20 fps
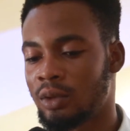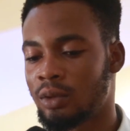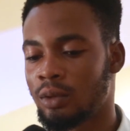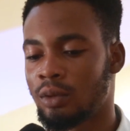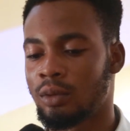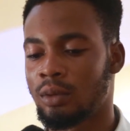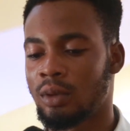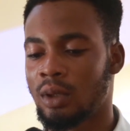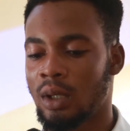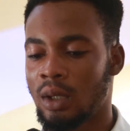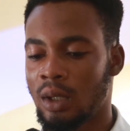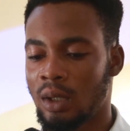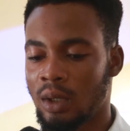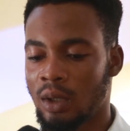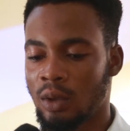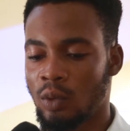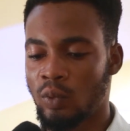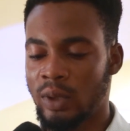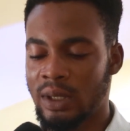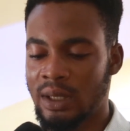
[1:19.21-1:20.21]
So
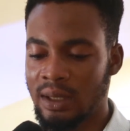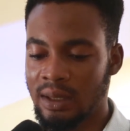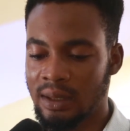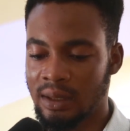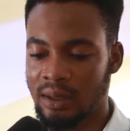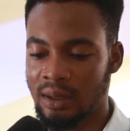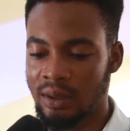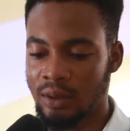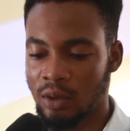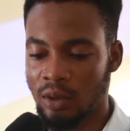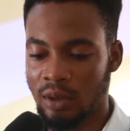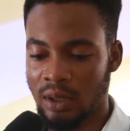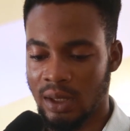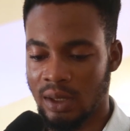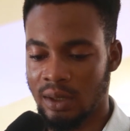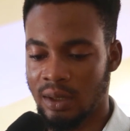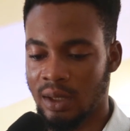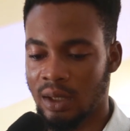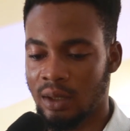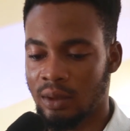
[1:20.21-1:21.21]
with this
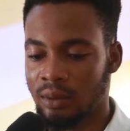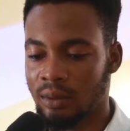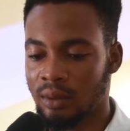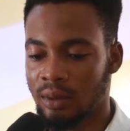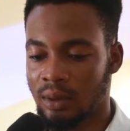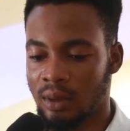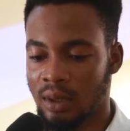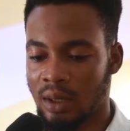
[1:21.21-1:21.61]
knowledge now,